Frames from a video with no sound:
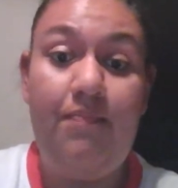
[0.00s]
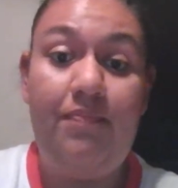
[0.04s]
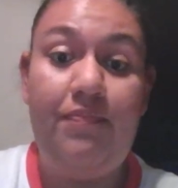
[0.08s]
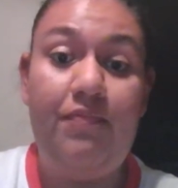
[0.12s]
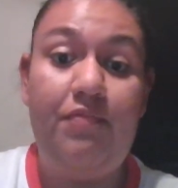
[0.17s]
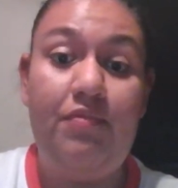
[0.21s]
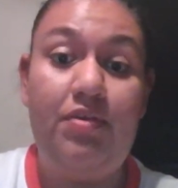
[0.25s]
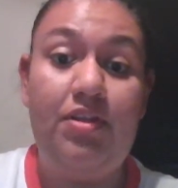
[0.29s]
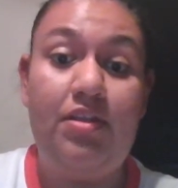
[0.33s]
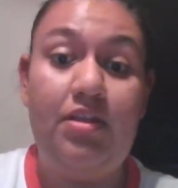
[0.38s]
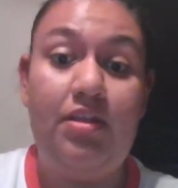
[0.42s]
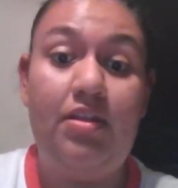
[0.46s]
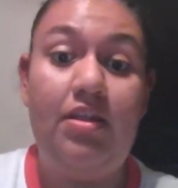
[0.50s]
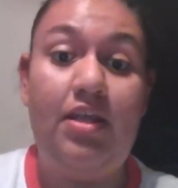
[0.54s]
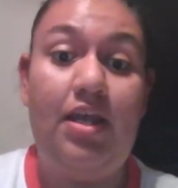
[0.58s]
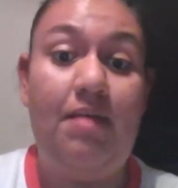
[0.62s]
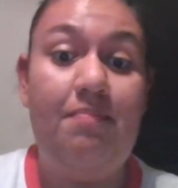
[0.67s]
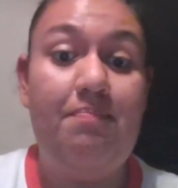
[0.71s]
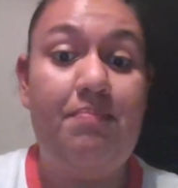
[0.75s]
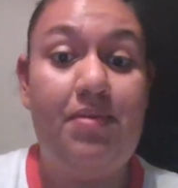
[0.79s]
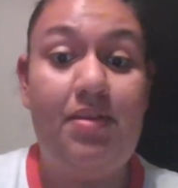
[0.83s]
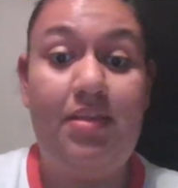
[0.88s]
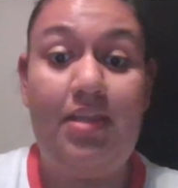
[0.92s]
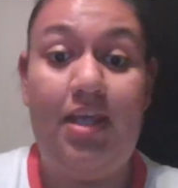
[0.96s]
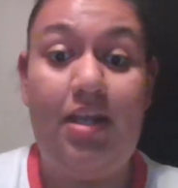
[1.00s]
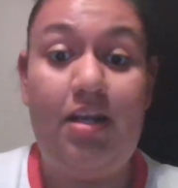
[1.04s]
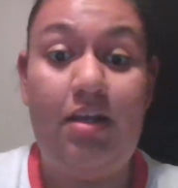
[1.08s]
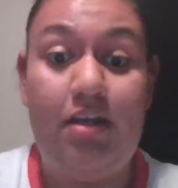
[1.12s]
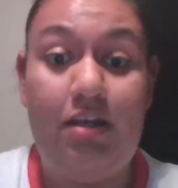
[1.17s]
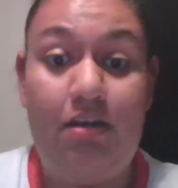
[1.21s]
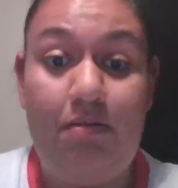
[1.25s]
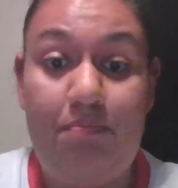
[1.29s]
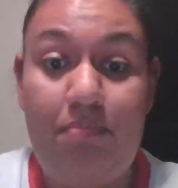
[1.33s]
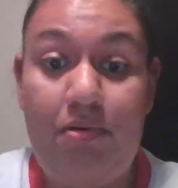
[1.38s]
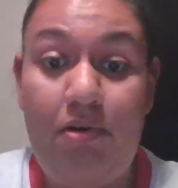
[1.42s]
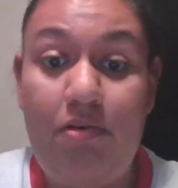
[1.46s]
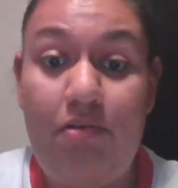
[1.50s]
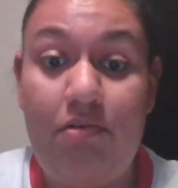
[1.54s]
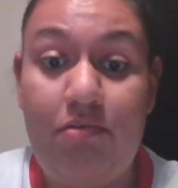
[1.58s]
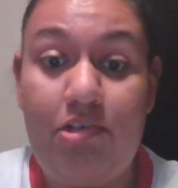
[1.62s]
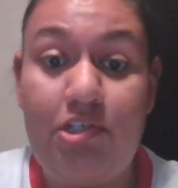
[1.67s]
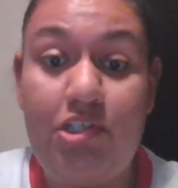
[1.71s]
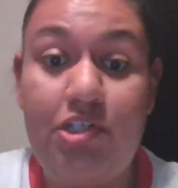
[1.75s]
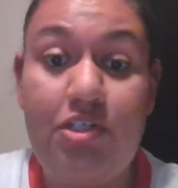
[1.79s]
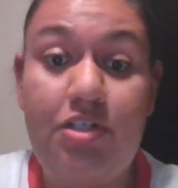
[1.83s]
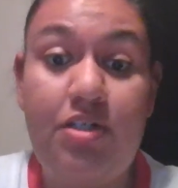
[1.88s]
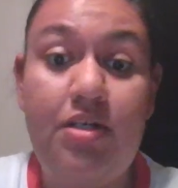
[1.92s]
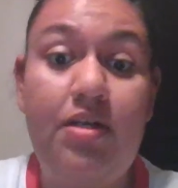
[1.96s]
within the empathetic
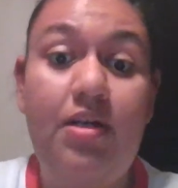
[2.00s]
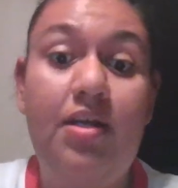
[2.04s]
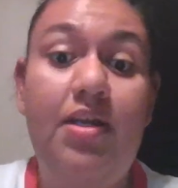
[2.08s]
approach.